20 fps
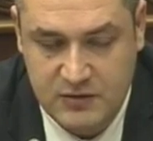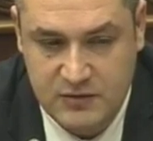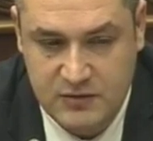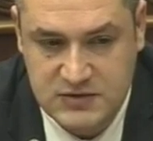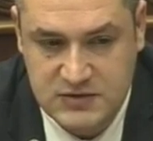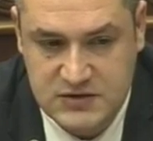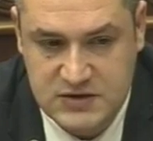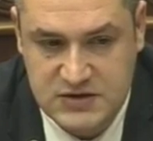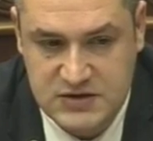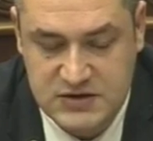
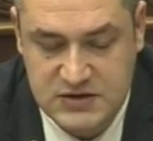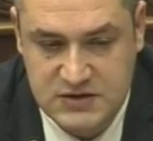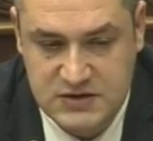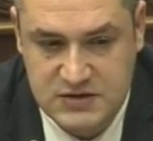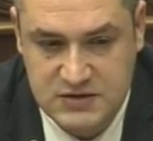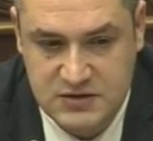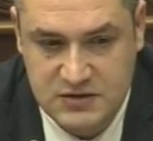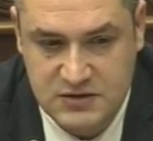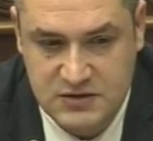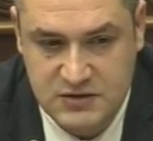currency
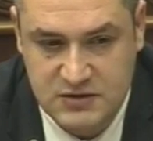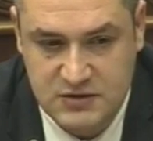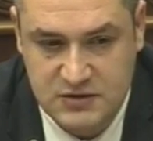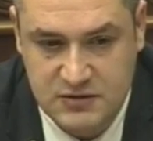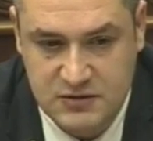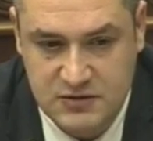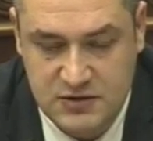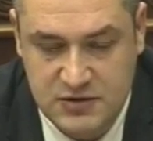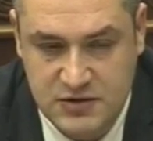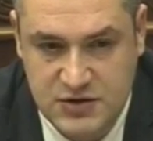ratio
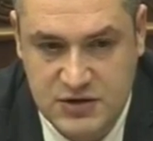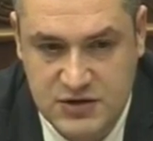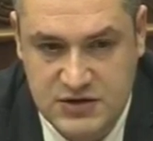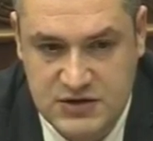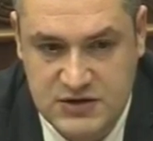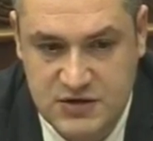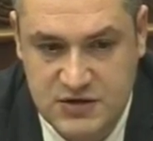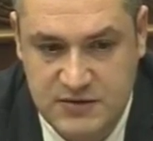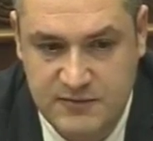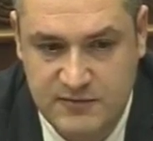restrained?
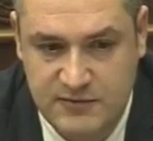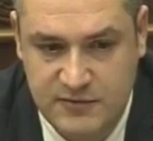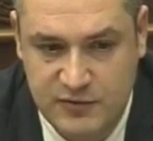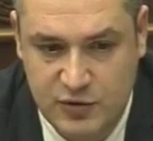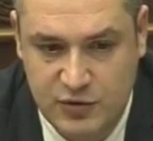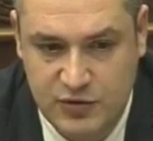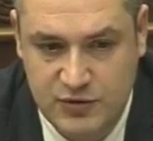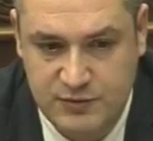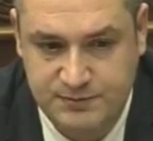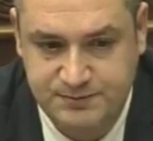
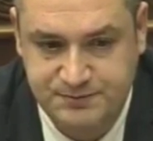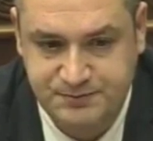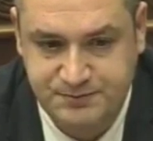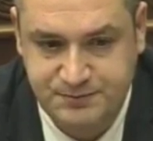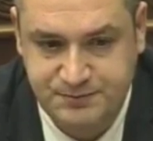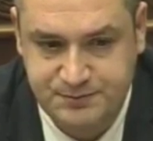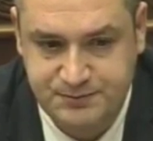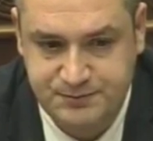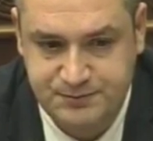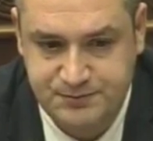
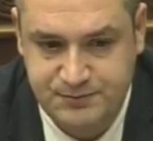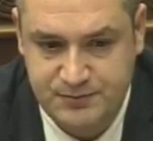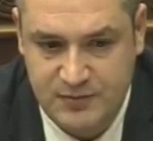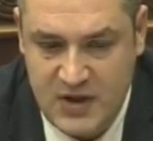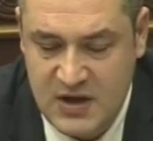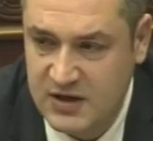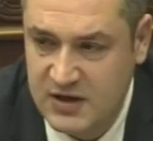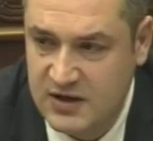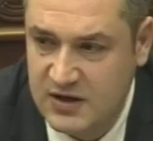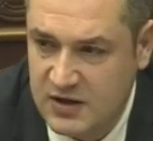And
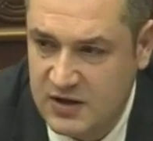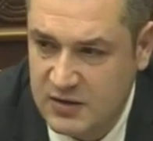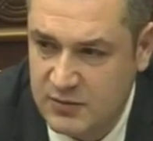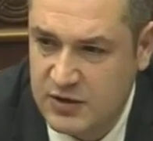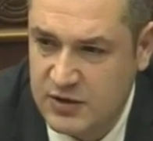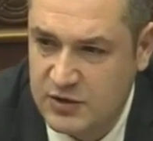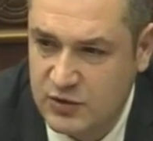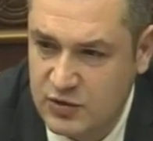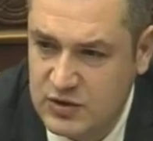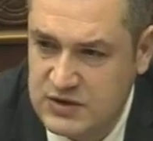right
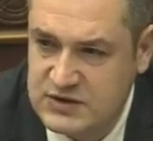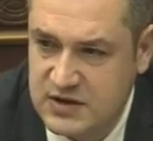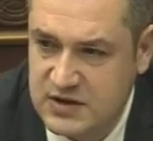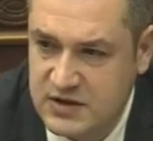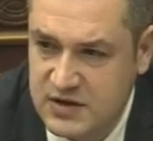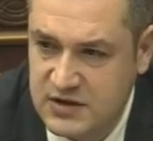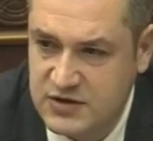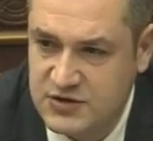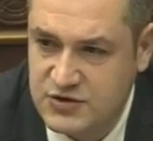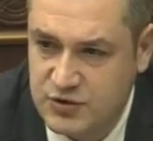
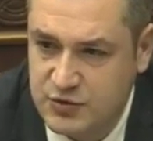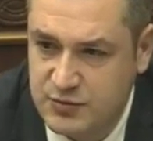before